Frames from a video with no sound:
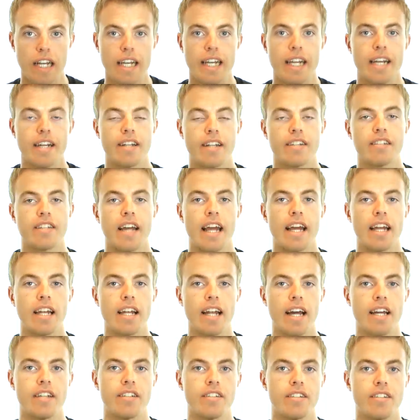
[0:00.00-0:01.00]
It is a
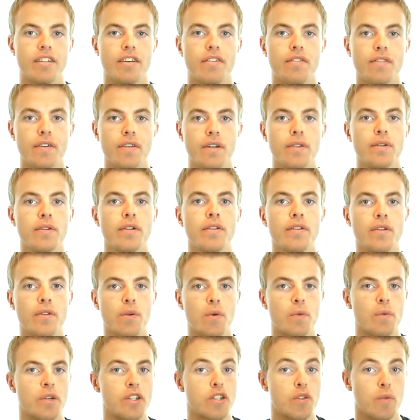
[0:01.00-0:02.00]
lens, a filter through
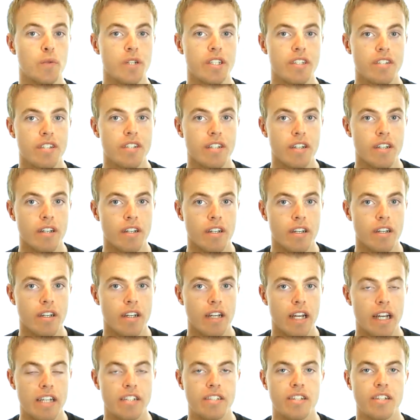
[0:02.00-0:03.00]
which we see.
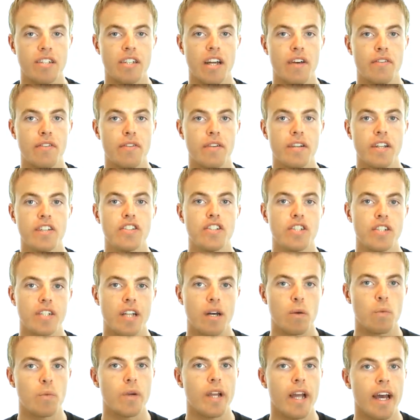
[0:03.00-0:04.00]
It's a definition
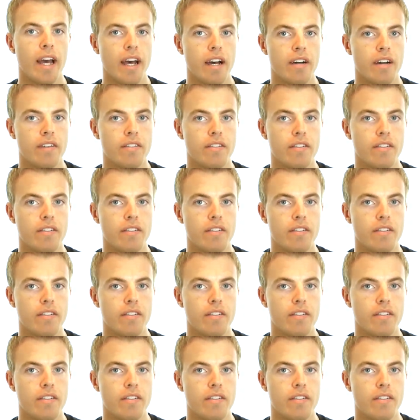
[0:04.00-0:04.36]
that we have.